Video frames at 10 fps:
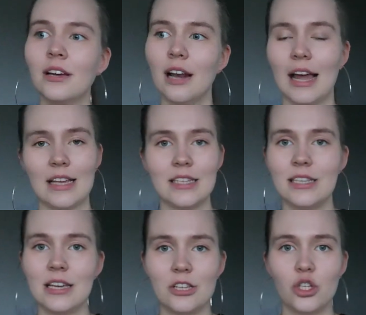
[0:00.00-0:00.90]
like
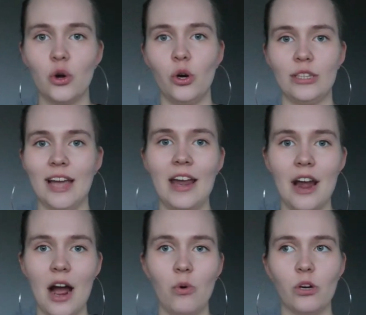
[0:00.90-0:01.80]
6 or
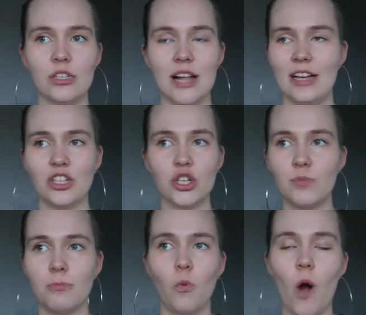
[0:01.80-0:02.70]
10 hours, like
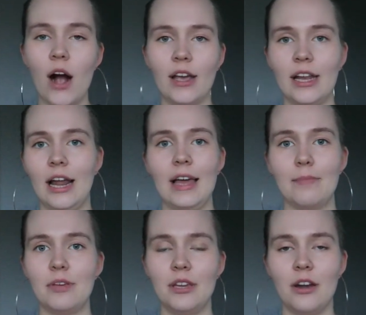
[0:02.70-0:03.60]
just walking,
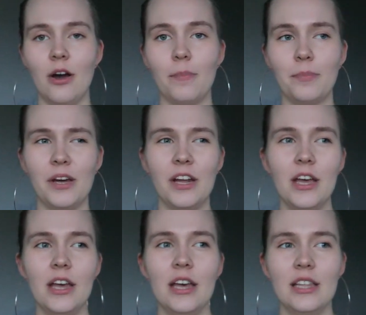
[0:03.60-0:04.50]
like being up. But
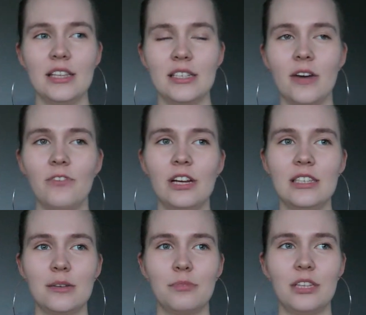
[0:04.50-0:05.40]
that's not really
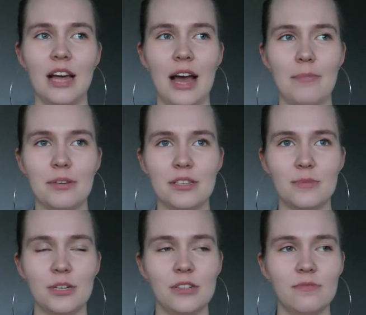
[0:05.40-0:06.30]
something that happens.
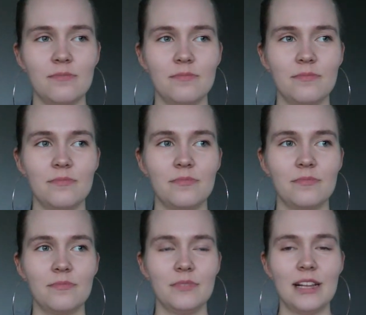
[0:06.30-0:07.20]
But
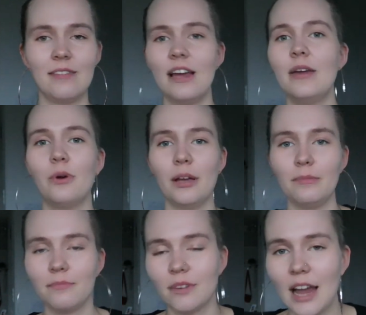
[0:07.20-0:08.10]

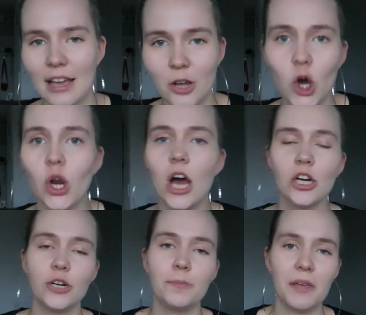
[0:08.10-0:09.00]
anyway, like a
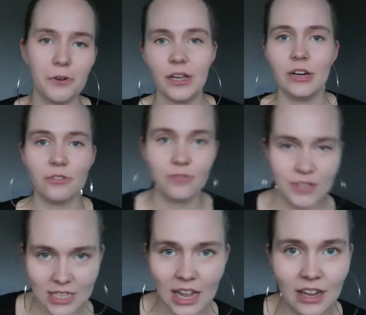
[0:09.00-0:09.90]
longer period of
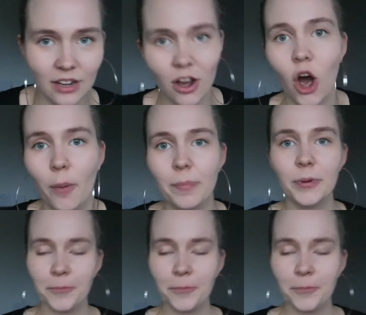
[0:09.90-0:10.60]
staying up.